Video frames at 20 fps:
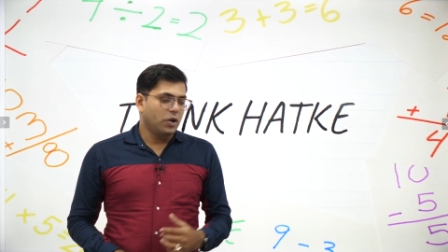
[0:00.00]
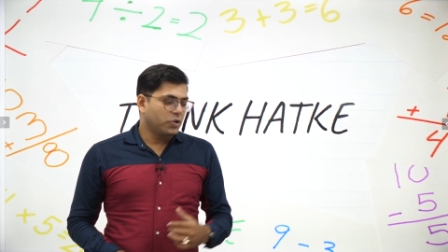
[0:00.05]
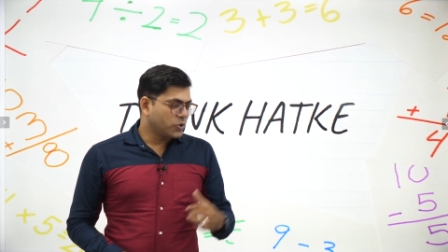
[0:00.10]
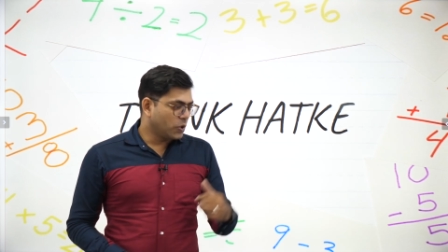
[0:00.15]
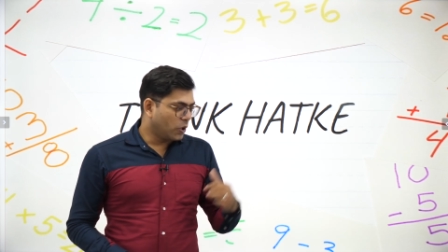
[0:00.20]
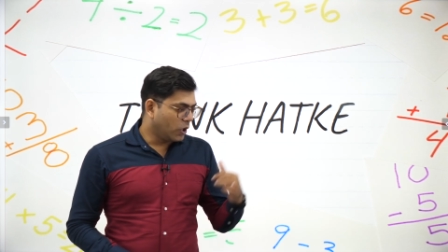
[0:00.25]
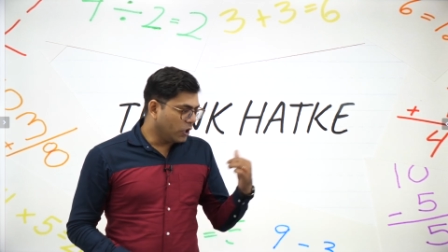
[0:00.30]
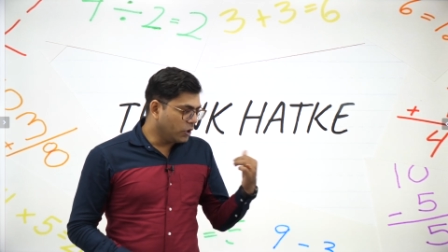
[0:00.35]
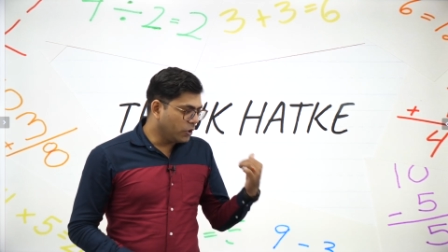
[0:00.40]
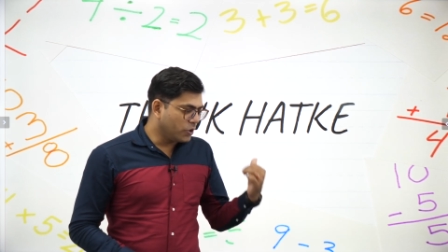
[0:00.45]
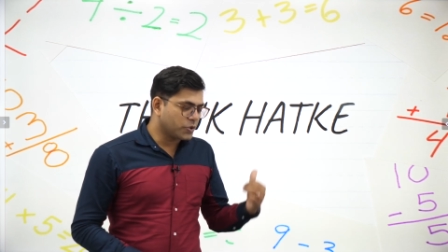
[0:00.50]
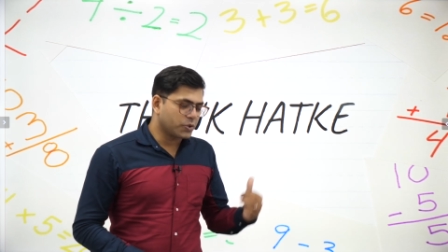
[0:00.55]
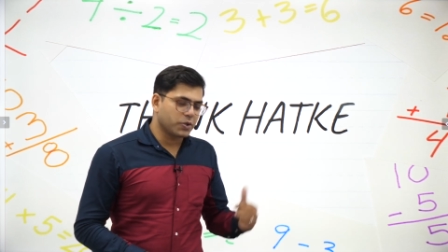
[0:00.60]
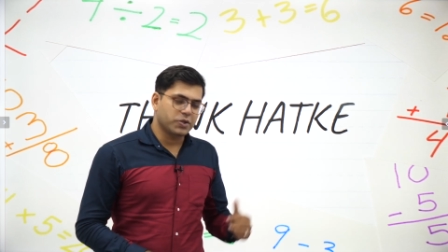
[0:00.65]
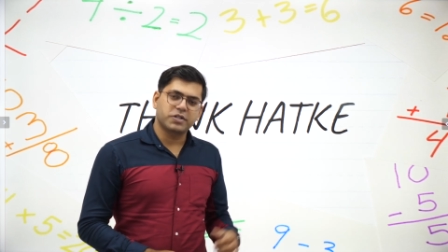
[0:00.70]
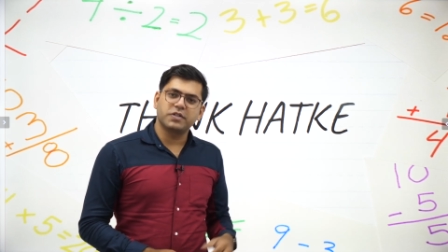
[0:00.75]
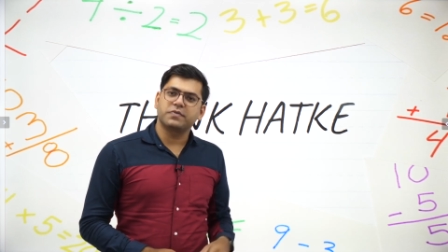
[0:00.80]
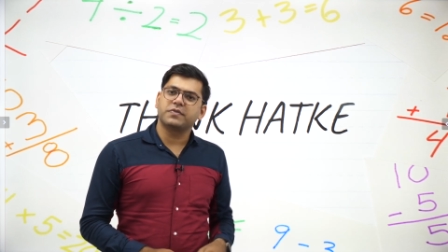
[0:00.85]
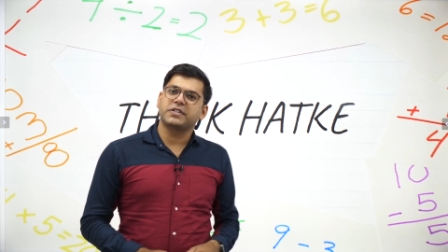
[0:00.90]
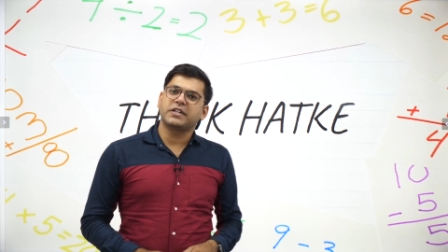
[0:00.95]
So all those
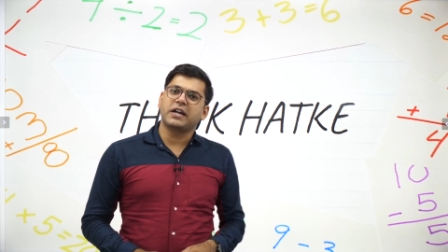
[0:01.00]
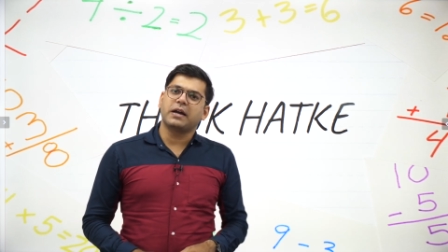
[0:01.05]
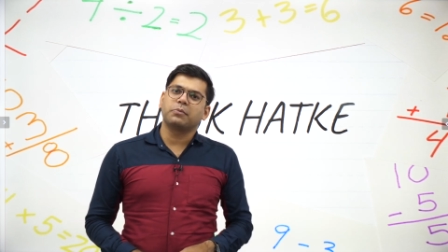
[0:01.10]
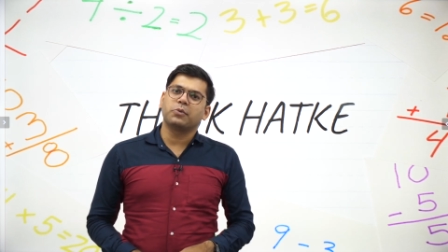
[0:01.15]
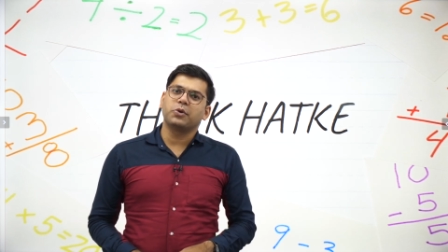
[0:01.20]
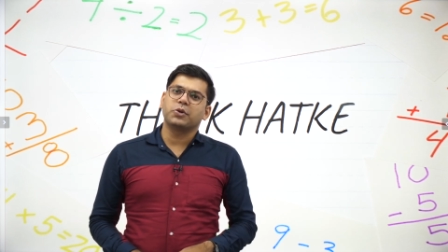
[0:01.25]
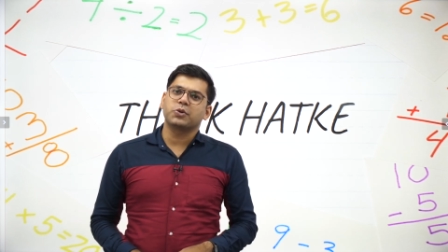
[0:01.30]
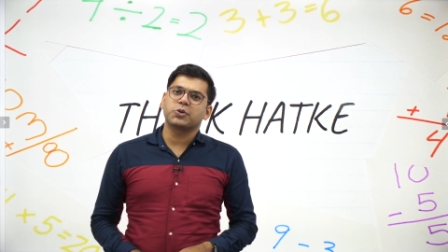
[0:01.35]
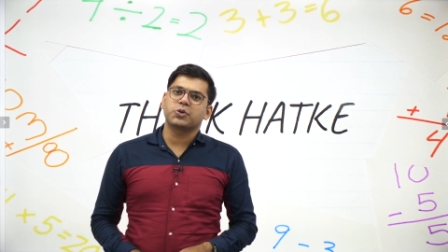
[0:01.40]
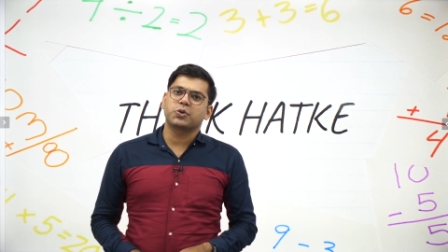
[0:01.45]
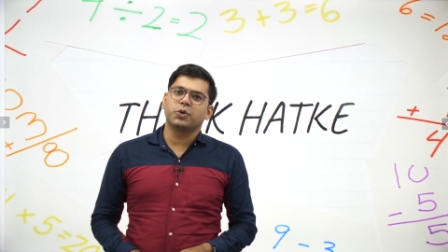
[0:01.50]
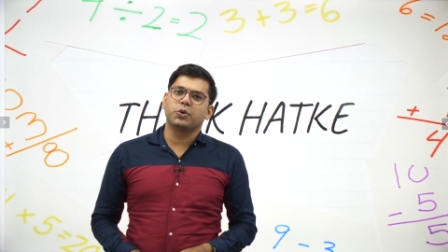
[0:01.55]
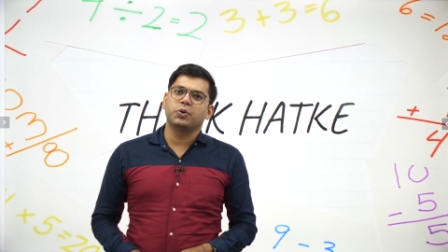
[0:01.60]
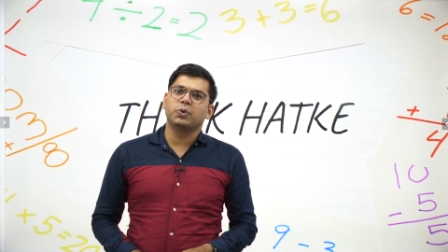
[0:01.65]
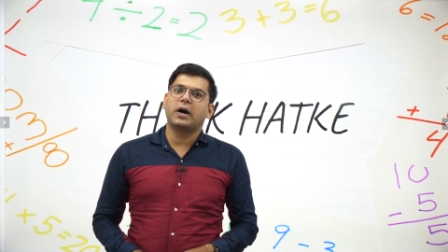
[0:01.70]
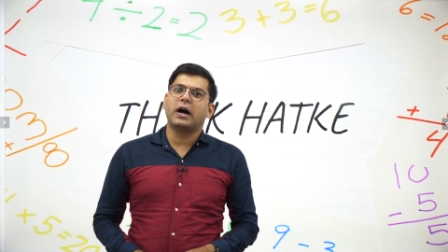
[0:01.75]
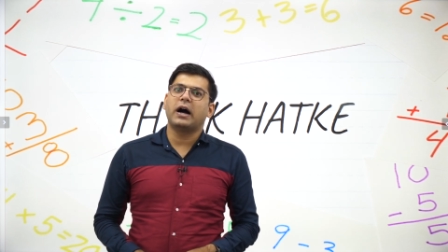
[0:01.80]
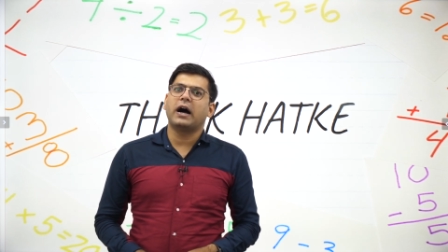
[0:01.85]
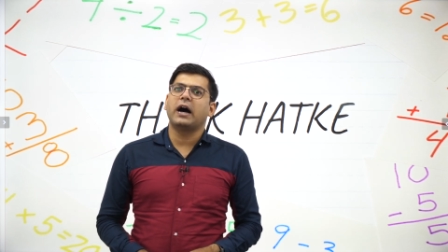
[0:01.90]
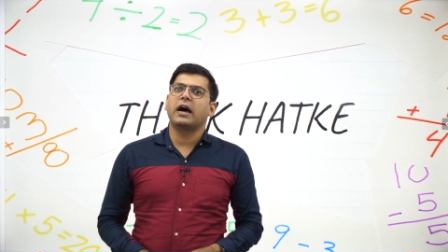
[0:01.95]
questions which I am going to show
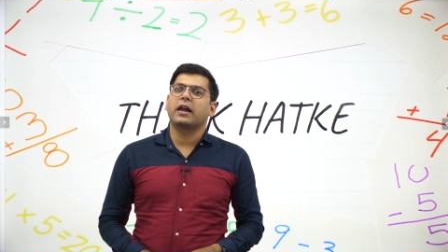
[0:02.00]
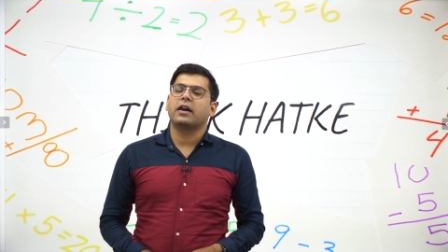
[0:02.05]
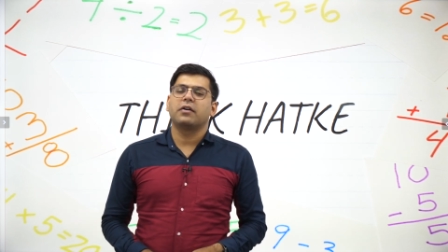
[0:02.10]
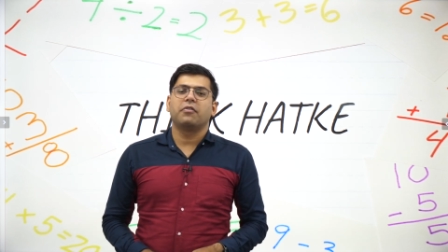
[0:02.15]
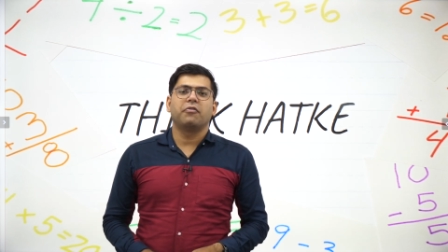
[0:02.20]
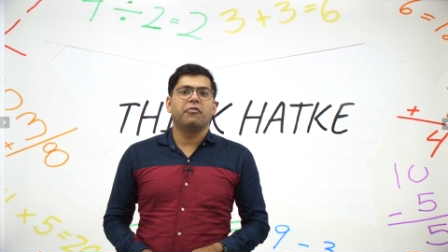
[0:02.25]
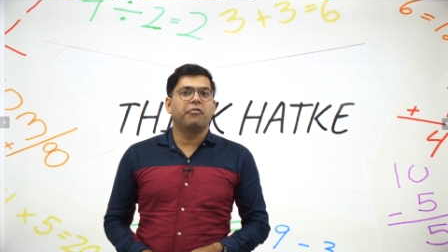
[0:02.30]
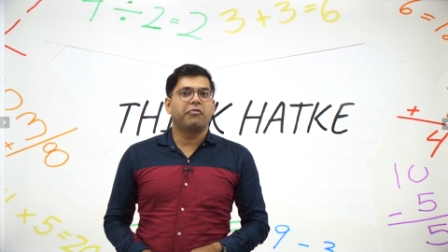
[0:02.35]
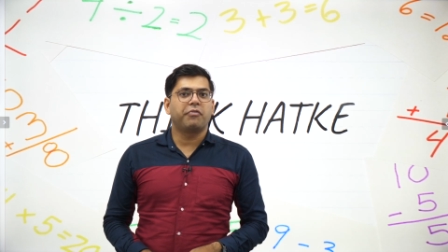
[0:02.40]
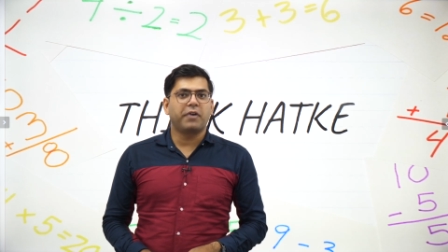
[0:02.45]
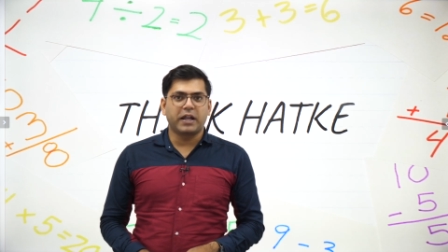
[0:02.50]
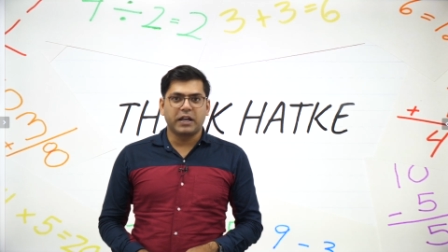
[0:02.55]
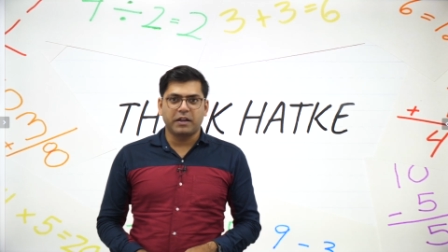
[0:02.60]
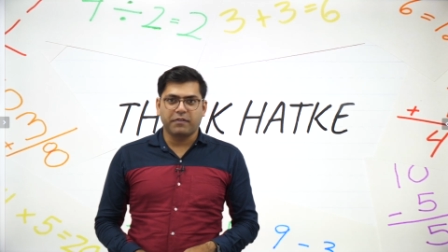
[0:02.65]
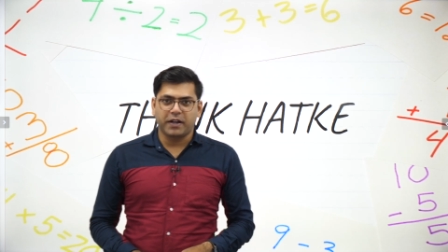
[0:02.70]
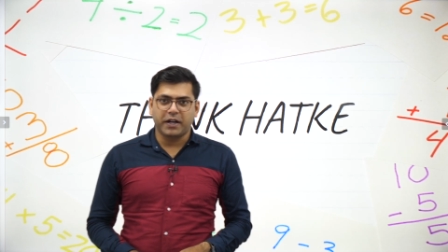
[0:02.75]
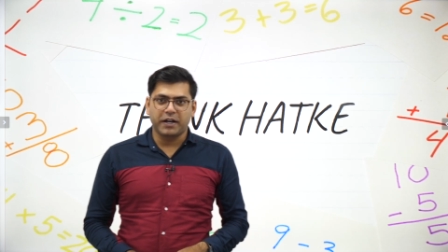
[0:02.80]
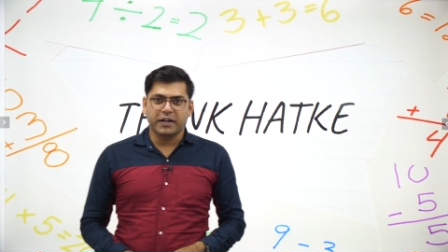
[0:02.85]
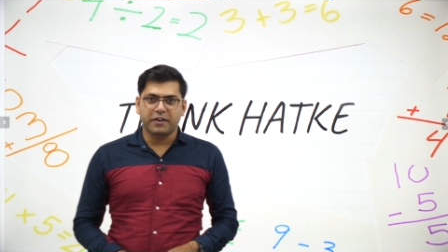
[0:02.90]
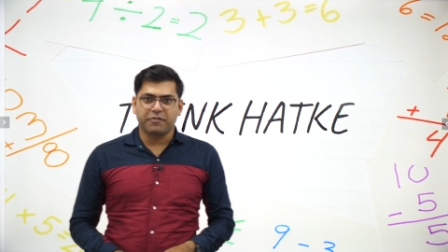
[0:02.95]
you are very,
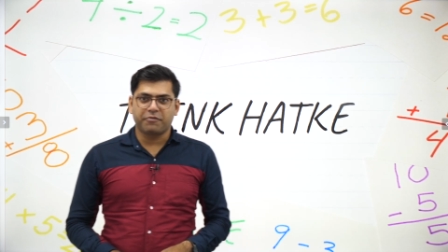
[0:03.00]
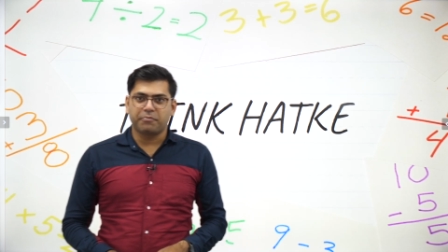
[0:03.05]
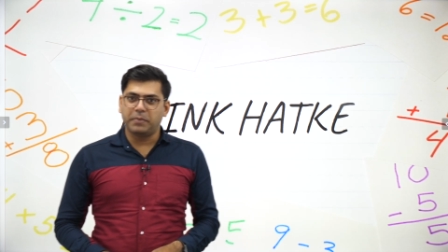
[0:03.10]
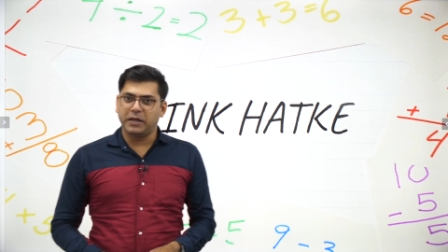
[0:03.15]
very tough,